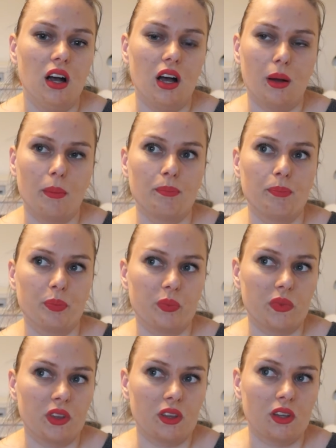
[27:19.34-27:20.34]
um,
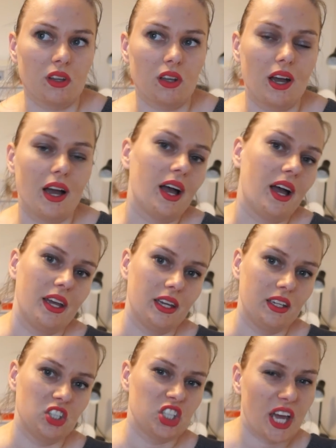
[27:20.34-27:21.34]

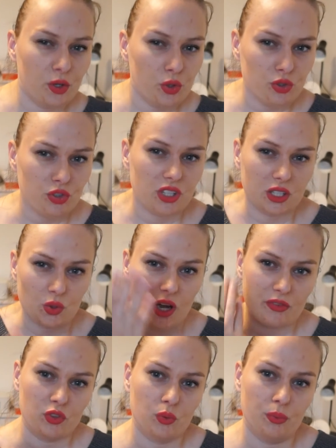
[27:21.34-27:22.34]
eye shadows that you
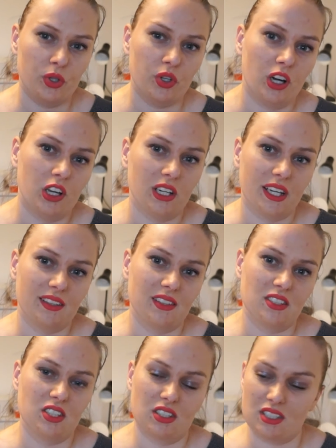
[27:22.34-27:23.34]
have to put on like
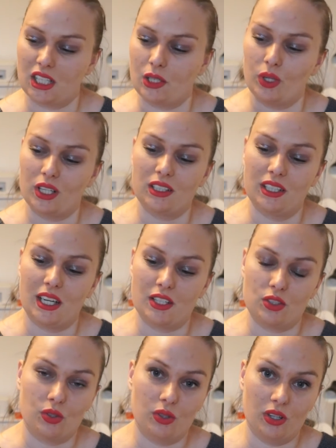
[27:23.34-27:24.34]
this just directly
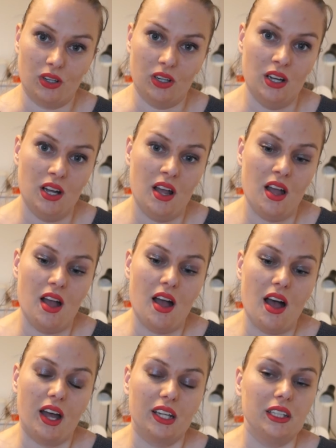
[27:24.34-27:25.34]
onto your
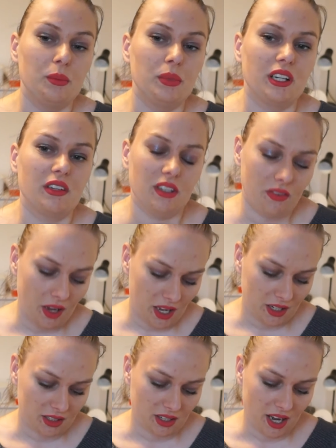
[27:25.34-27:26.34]
eyelid but I've never
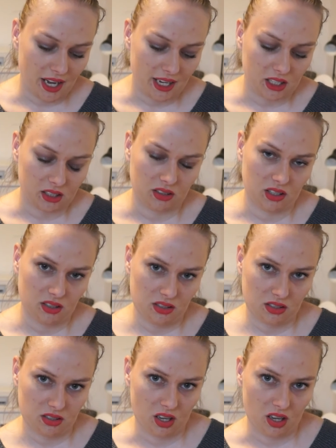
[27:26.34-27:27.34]
had an eye
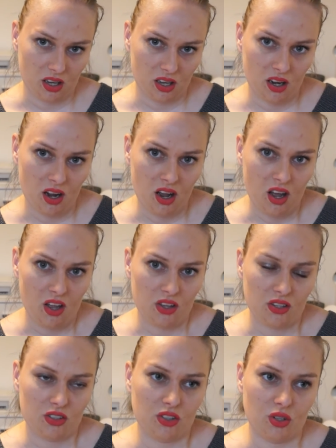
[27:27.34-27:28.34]
gloss
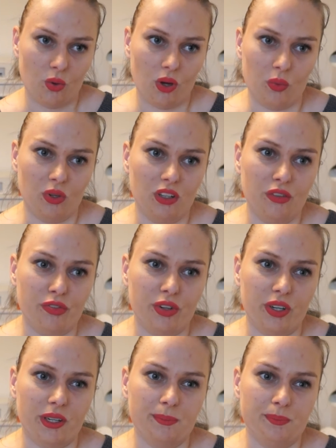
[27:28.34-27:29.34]
so I really
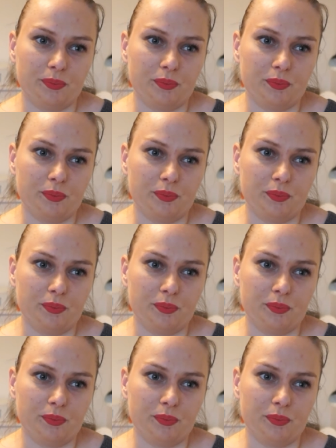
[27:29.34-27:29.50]
thought